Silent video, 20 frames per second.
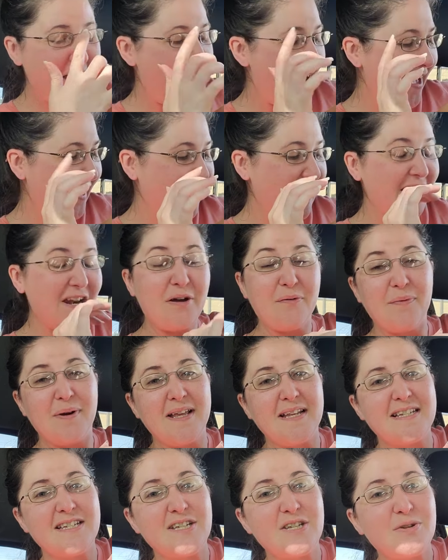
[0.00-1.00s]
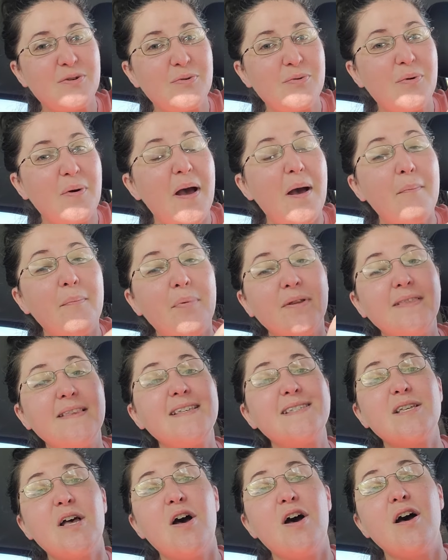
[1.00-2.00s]
I cannot wait to put
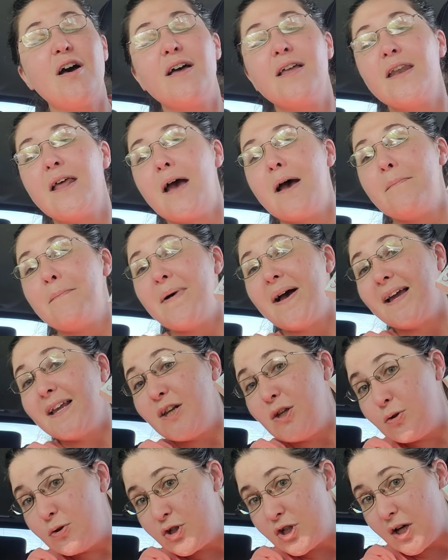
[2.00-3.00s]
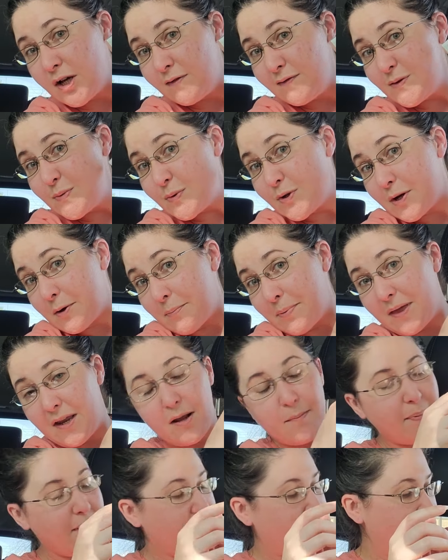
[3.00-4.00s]
these on my new shelves, which I plan
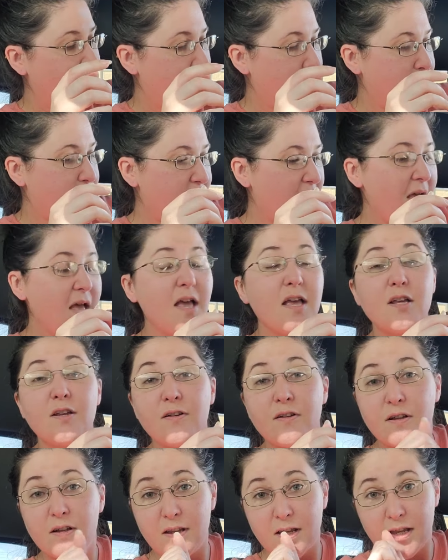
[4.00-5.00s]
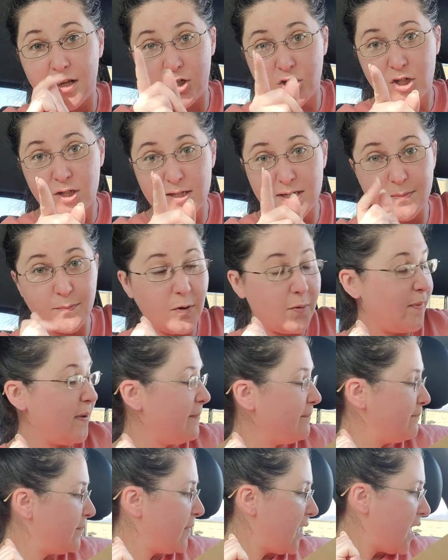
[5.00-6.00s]
on picking up in just a
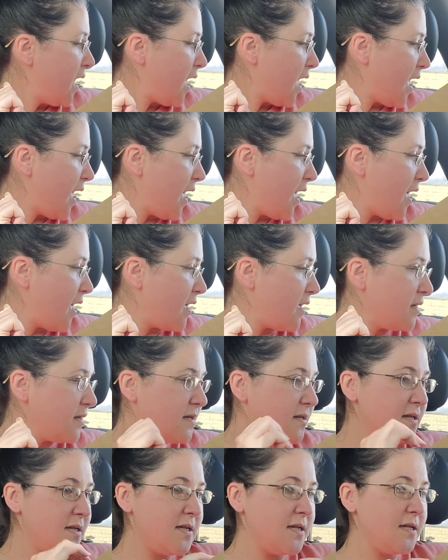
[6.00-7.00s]
moment. And